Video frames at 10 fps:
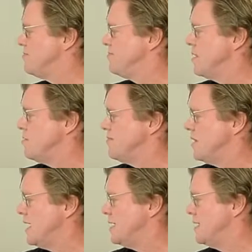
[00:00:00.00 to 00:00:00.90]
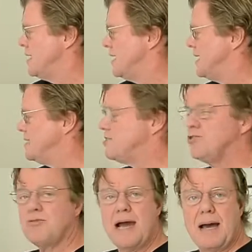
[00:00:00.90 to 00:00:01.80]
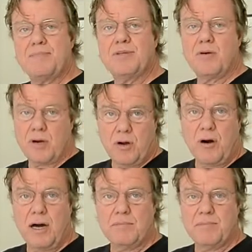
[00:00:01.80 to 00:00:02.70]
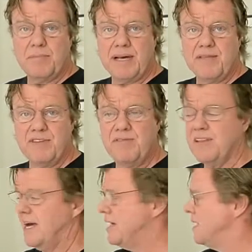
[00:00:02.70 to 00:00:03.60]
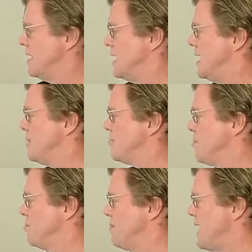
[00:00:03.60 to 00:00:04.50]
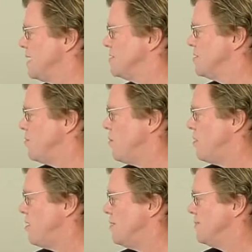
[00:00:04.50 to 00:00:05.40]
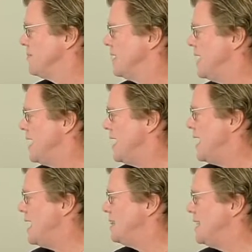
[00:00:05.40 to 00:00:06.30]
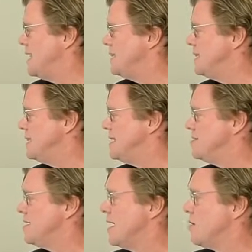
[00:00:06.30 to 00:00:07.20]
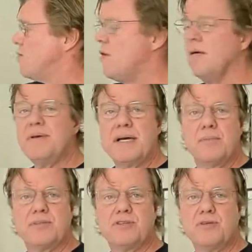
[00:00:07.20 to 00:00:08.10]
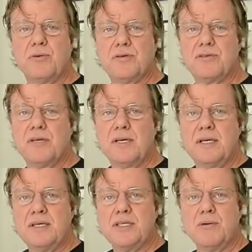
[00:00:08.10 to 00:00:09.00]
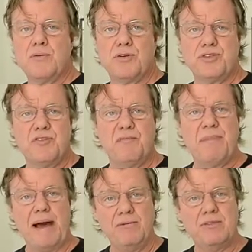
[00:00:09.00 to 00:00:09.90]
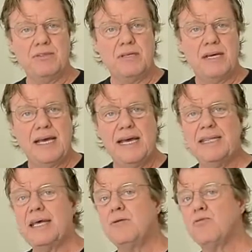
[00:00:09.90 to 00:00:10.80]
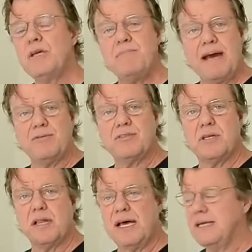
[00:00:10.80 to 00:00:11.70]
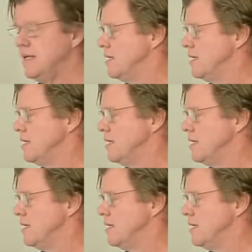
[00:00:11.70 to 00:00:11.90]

flow of light gets trapped or caught by the V-flat and thrown back to the wall, and then the entire wall becomes a source. So in other words, you've bounced and then rebounced the light.